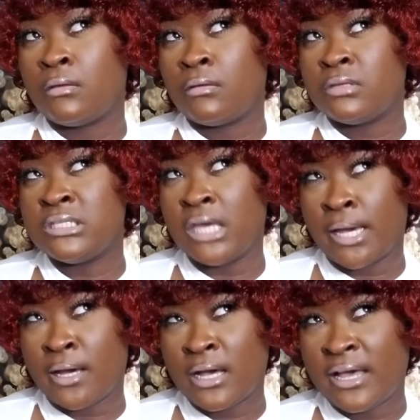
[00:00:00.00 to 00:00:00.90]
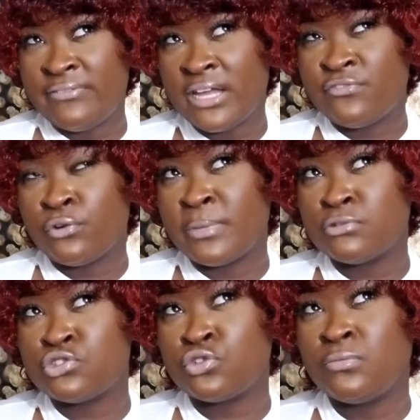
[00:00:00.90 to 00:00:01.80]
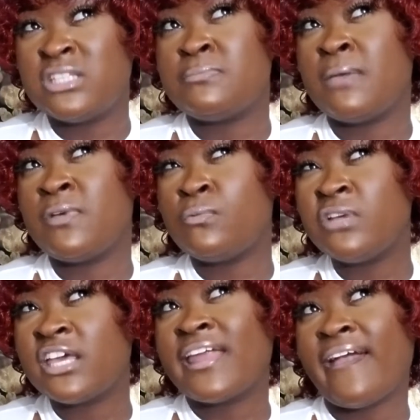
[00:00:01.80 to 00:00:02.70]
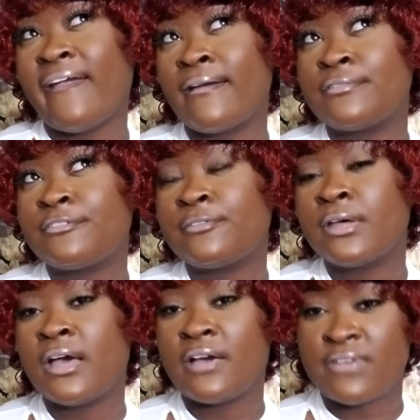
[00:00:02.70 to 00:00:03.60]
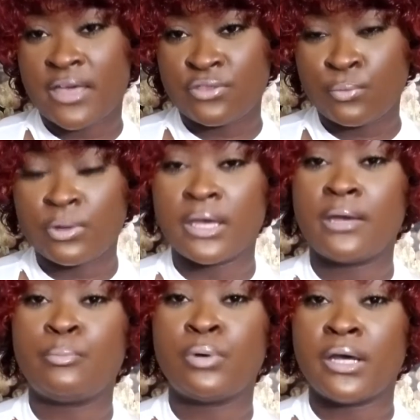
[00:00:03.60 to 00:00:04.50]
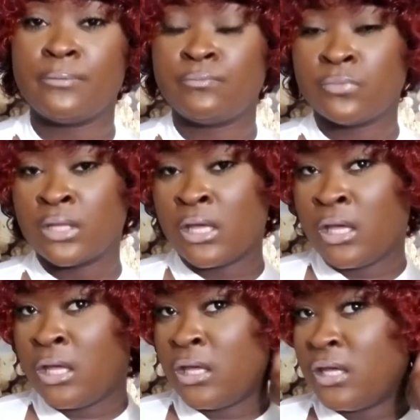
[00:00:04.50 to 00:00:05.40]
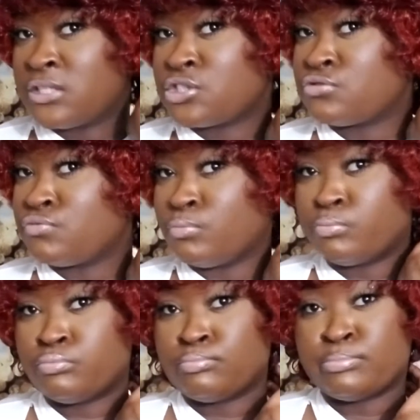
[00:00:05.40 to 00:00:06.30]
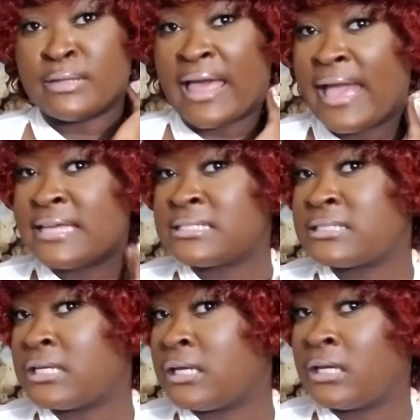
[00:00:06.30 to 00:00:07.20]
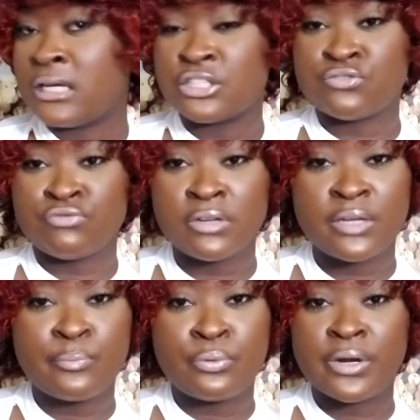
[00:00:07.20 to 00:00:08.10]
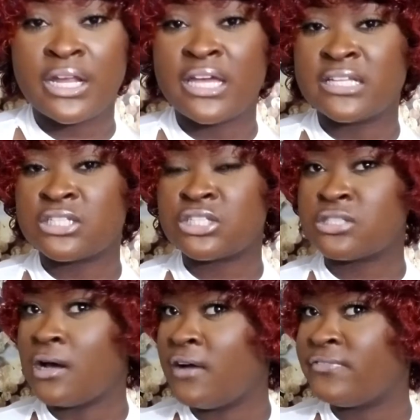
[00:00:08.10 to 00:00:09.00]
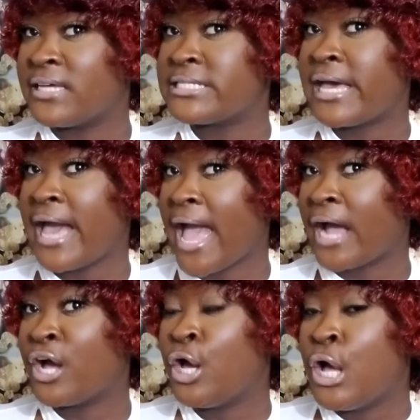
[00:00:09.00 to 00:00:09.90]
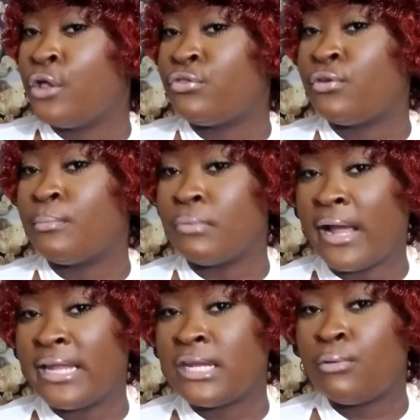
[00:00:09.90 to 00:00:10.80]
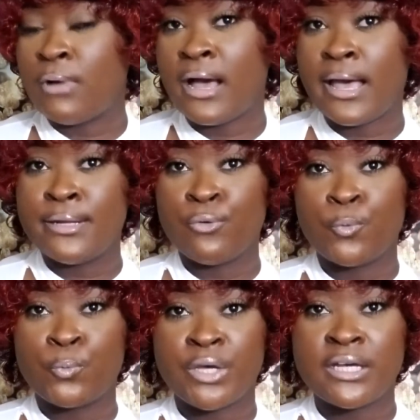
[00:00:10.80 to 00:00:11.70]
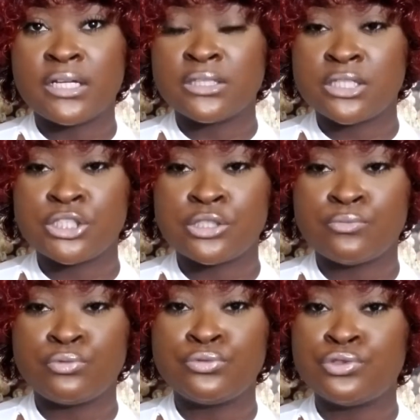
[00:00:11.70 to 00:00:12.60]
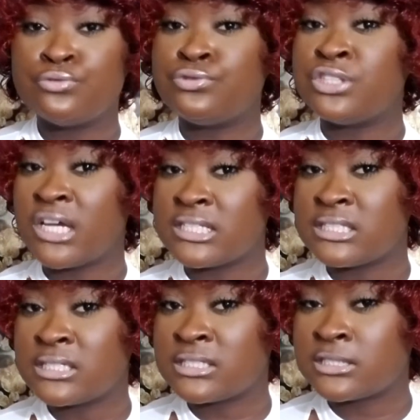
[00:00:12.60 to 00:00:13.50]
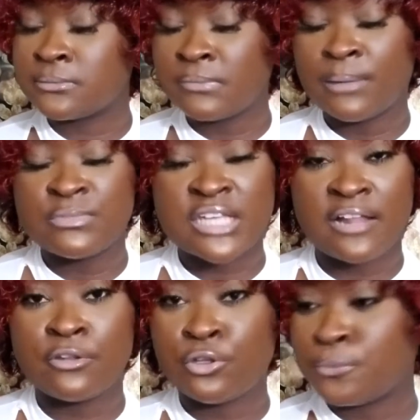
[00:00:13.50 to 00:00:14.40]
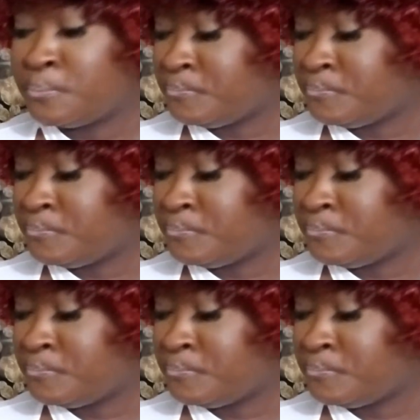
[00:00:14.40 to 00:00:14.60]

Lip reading: Yeah, I've had it for about 2 weeks, maybe a week and a half. I've had the wig, but it's lasting. It's really pretty. It's soft as heck. The Brandywine wig conditioner will do justice. I'm telling you.